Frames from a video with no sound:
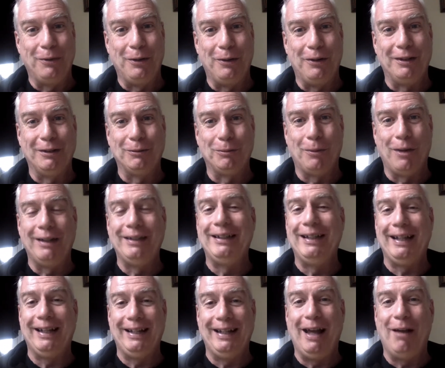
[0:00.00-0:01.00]
There is one
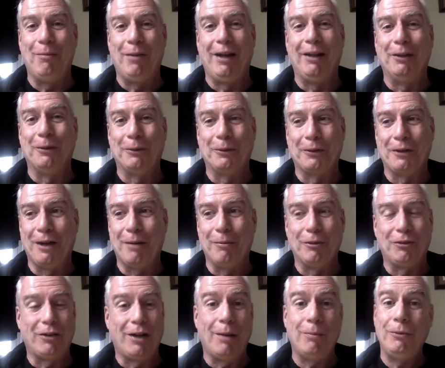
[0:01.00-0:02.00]
kid at my local
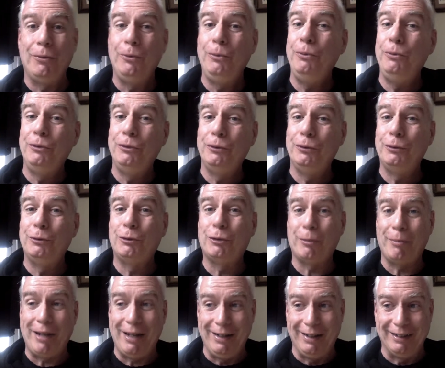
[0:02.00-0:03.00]
comic shop who's
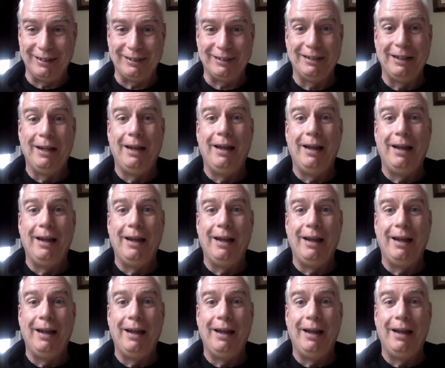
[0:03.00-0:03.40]
tremendous